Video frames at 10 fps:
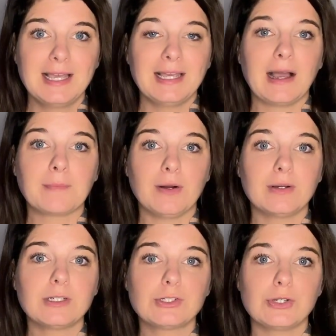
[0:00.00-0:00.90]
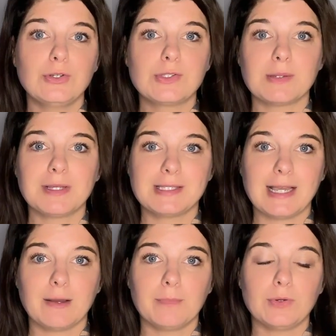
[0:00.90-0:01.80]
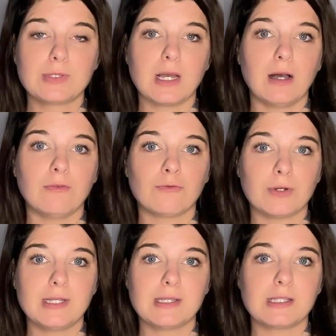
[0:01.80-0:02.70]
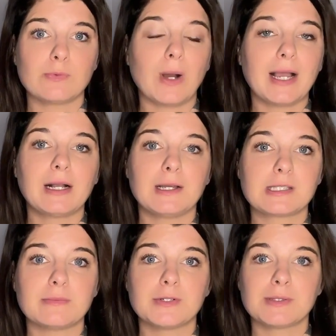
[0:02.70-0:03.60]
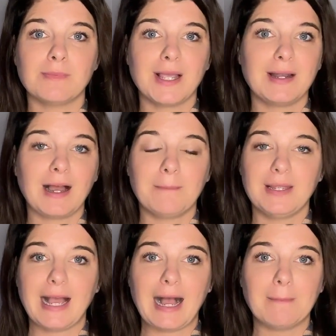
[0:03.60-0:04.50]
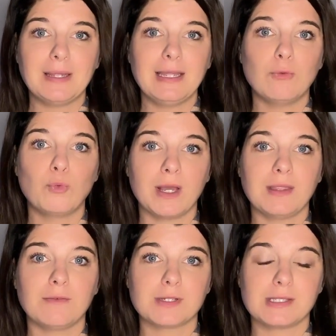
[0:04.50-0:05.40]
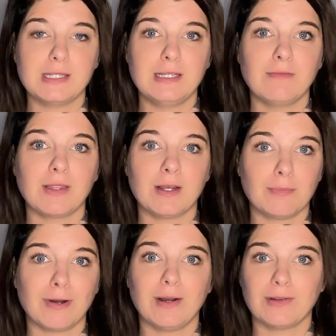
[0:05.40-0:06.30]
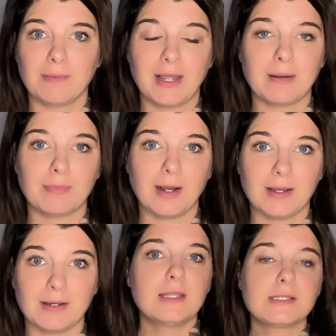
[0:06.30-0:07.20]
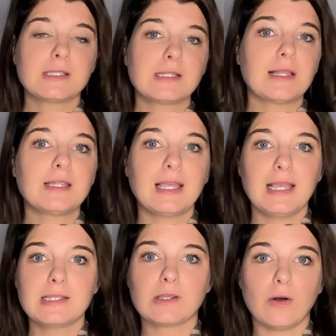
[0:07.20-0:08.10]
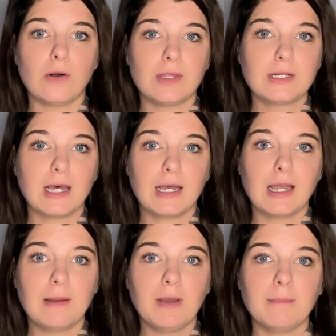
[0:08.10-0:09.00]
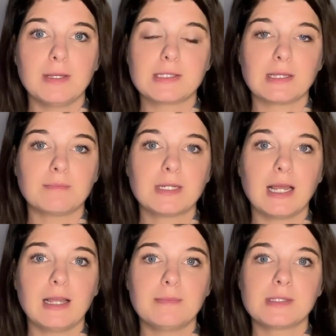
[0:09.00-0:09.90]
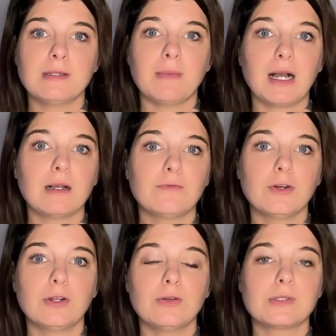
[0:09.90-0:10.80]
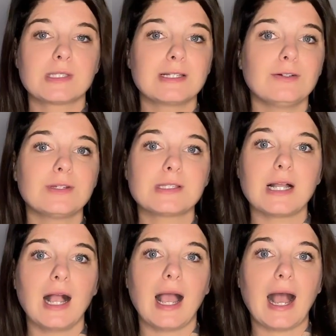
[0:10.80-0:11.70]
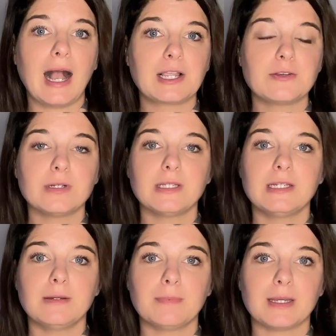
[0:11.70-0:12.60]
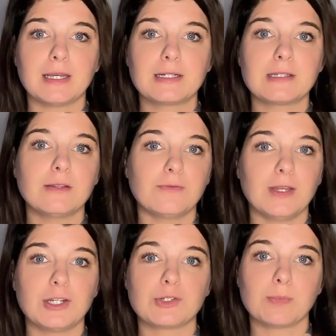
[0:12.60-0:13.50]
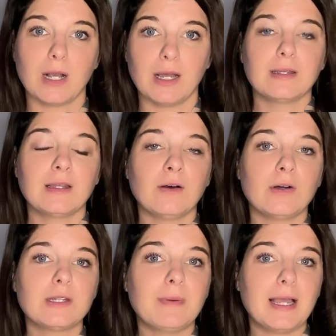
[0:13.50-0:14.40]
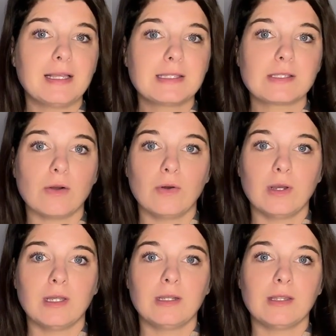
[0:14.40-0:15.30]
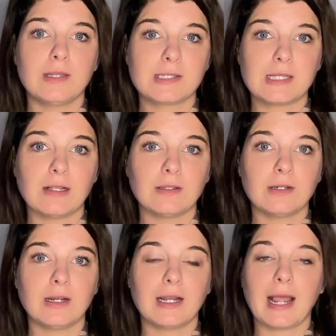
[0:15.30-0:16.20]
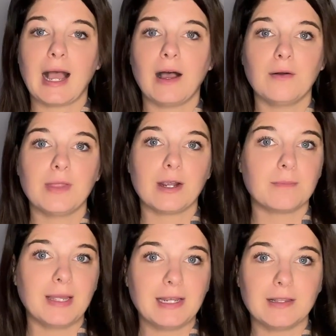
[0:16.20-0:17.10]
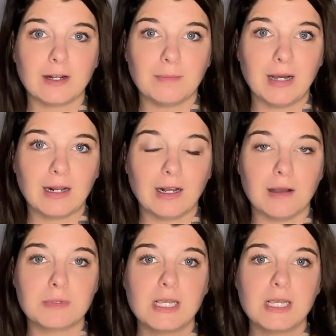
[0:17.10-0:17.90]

I'm going to show you some examples of reasons why customers might not be happy when they receive their print-on-demand product. This is not the case all the time, but sometimes the mock-up photo still does not accurately depict the finished product. It all depends on the seller and how they are making their mock-ups.